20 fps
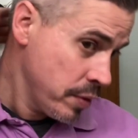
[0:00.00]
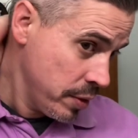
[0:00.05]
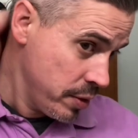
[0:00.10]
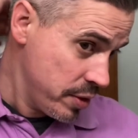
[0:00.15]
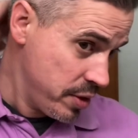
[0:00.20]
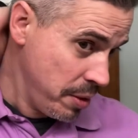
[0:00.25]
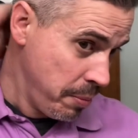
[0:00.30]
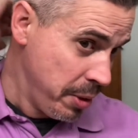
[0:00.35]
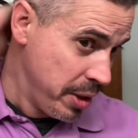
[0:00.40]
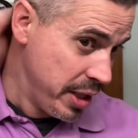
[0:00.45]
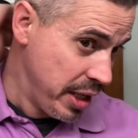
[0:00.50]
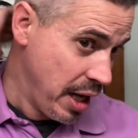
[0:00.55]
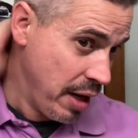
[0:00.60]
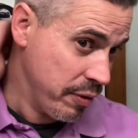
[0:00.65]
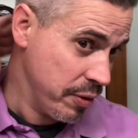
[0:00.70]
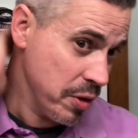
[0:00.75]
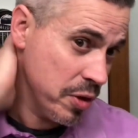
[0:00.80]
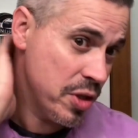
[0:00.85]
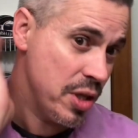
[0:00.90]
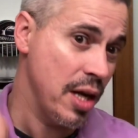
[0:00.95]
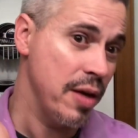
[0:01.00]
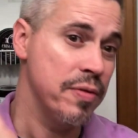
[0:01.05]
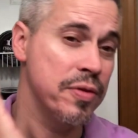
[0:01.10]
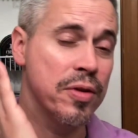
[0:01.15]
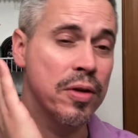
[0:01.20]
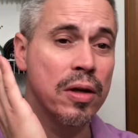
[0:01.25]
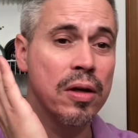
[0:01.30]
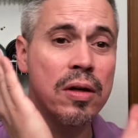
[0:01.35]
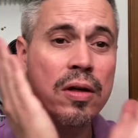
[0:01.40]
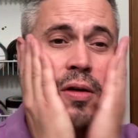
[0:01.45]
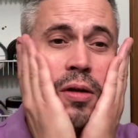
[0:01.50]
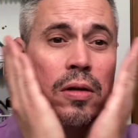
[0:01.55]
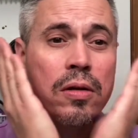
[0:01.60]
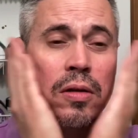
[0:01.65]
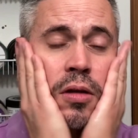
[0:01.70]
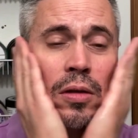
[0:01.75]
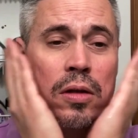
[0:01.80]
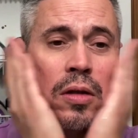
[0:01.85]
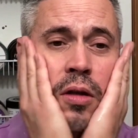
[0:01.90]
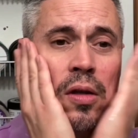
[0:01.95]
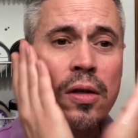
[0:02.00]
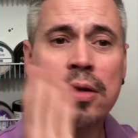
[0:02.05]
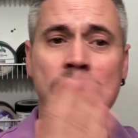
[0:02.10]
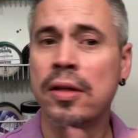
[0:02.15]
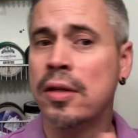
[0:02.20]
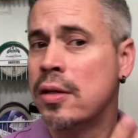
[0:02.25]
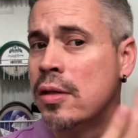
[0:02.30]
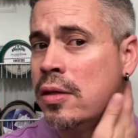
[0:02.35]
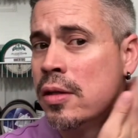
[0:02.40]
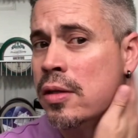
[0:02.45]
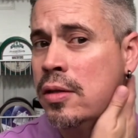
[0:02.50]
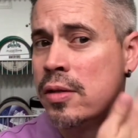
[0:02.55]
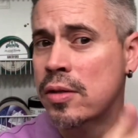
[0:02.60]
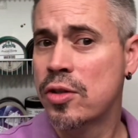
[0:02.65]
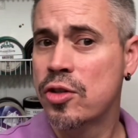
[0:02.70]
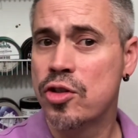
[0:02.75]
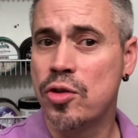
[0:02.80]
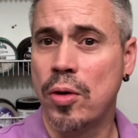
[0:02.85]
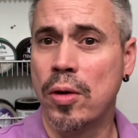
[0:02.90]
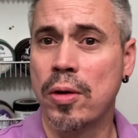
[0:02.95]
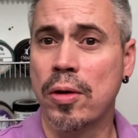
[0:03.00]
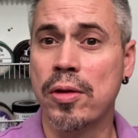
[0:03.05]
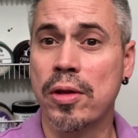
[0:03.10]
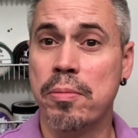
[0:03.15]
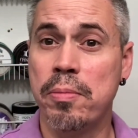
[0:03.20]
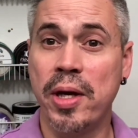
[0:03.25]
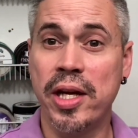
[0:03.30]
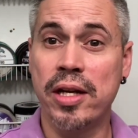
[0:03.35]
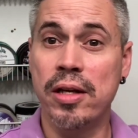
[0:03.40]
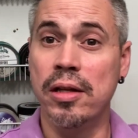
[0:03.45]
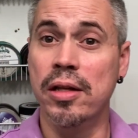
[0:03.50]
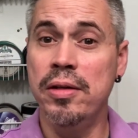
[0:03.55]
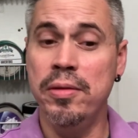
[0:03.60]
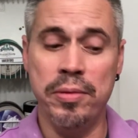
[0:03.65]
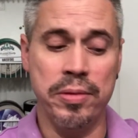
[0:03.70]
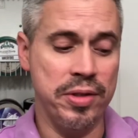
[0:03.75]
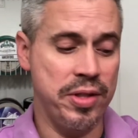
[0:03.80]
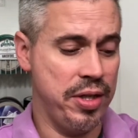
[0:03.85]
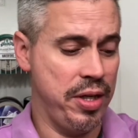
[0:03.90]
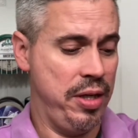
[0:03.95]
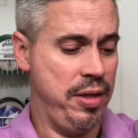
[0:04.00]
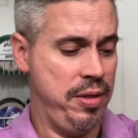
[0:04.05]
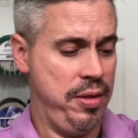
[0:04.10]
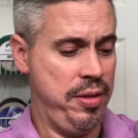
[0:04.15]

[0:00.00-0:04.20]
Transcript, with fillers: Some of the aftershaves are stronger than my colognes.